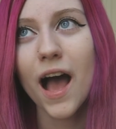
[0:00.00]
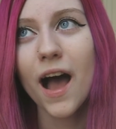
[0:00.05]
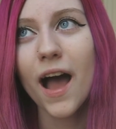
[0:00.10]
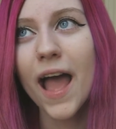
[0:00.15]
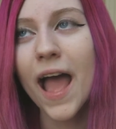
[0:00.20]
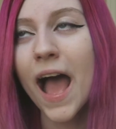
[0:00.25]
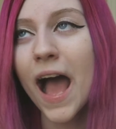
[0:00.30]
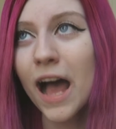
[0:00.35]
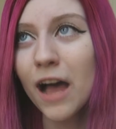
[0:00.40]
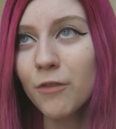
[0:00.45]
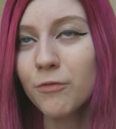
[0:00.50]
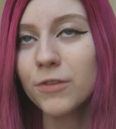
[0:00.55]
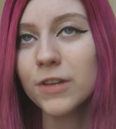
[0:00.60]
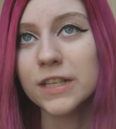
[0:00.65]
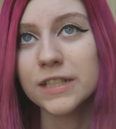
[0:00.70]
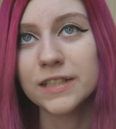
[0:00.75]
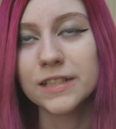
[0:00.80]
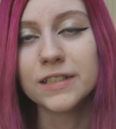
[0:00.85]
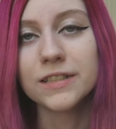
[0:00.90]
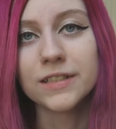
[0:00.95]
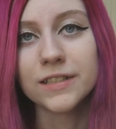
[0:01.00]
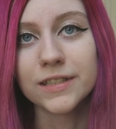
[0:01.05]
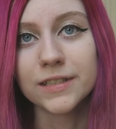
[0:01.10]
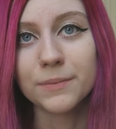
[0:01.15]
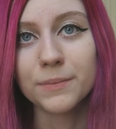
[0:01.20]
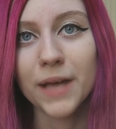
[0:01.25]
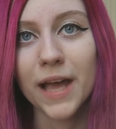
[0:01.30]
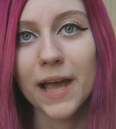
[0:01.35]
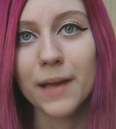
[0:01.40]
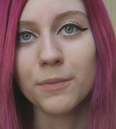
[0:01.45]
I have listened to
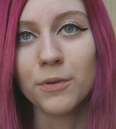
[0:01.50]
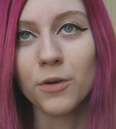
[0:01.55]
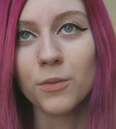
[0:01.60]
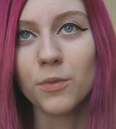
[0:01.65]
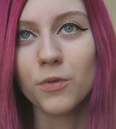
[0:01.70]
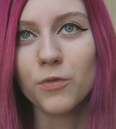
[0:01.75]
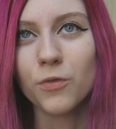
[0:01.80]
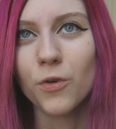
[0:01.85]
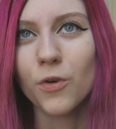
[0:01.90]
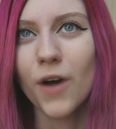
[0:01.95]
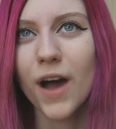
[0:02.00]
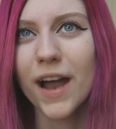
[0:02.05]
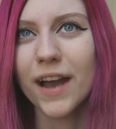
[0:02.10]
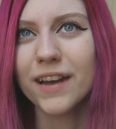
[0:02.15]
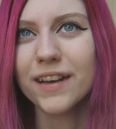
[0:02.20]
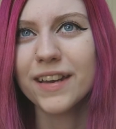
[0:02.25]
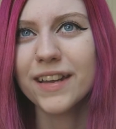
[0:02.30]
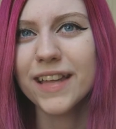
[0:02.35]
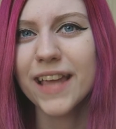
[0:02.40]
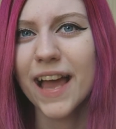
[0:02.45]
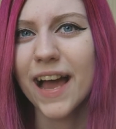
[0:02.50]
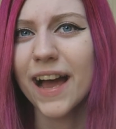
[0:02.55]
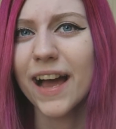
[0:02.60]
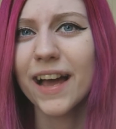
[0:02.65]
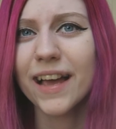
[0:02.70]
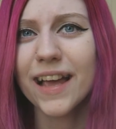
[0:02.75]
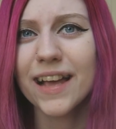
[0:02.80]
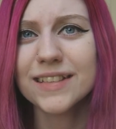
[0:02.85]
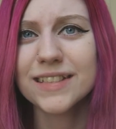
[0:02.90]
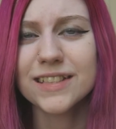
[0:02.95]
some K-pop before, and yeah,
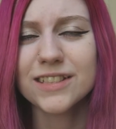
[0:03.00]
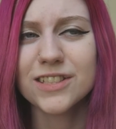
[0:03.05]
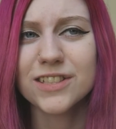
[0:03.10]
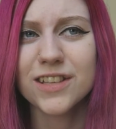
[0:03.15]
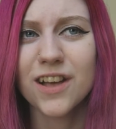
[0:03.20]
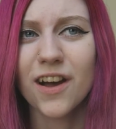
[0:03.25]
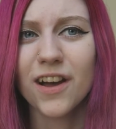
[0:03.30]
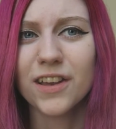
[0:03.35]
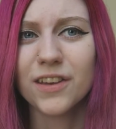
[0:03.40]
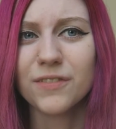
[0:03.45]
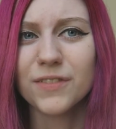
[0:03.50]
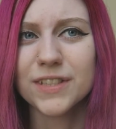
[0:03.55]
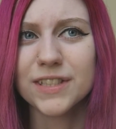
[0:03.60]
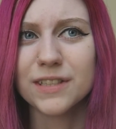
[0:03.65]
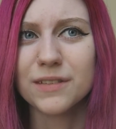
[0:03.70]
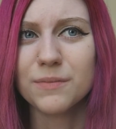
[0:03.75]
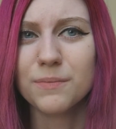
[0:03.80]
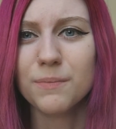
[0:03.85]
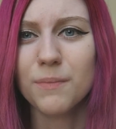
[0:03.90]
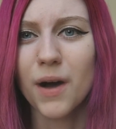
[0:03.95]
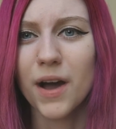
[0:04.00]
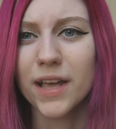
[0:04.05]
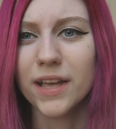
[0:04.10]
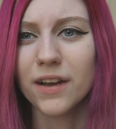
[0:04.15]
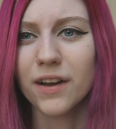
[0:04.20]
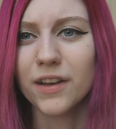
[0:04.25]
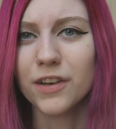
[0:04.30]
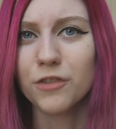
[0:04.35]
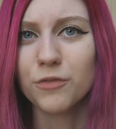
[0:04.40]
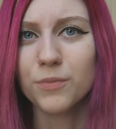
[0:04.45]
I guess it just kind of isn't my
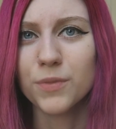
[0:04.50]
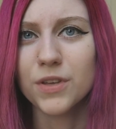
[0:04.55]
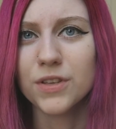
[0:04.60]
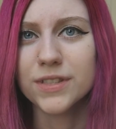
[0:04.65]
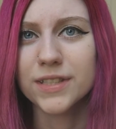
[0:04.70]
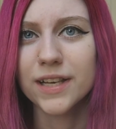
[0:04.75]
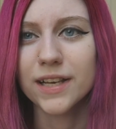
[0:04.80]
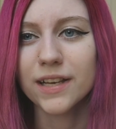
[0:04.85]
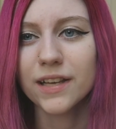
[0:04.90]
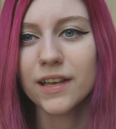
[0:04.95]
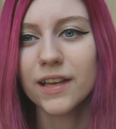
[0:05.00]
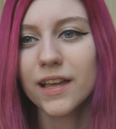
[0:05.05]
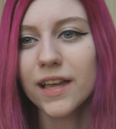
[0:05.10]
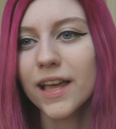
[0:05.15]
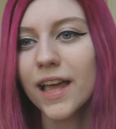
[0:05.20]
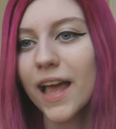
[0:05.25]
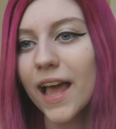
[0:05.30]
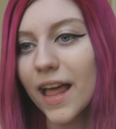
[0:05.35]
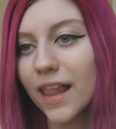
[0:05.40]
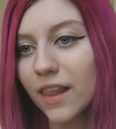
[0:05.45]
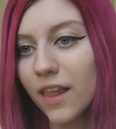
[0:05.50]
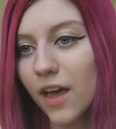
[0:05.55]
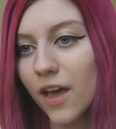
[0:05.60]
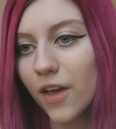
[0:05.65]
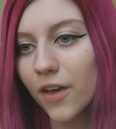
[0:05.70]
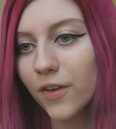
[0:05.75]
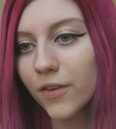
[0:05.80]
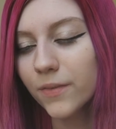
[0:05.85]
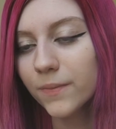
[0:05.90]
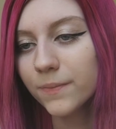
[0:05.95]
kind of music.
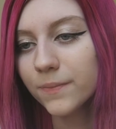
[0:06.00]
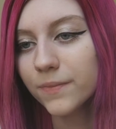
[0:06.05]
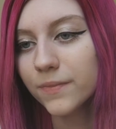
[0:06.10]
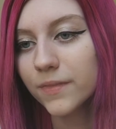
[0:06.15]
Hello?